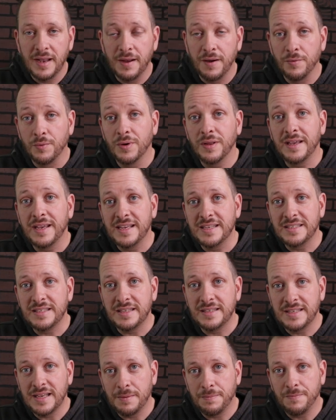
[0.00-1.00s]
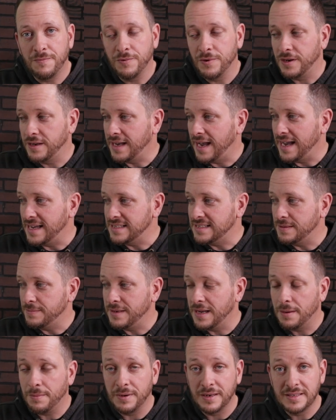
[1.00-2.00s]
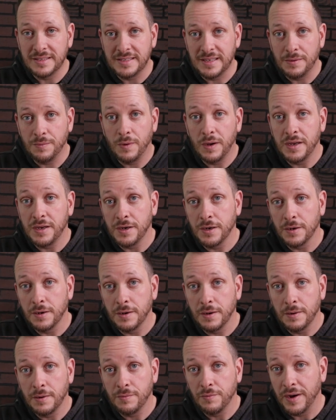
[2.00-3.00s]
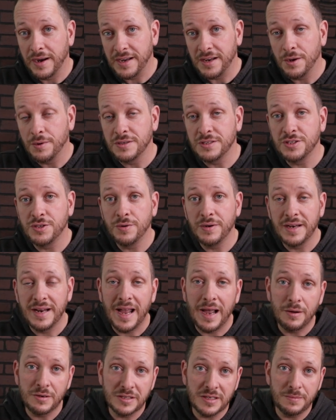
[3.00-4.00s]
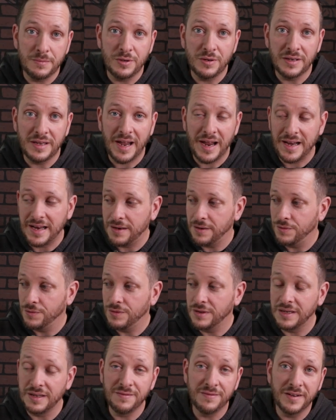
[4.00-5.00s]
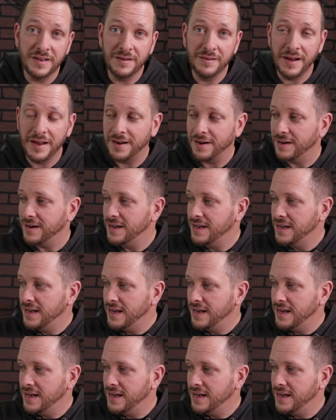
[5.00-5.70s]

A really easy tip for you guys to be able to see what your radio is doing and how it's communicating through the configurator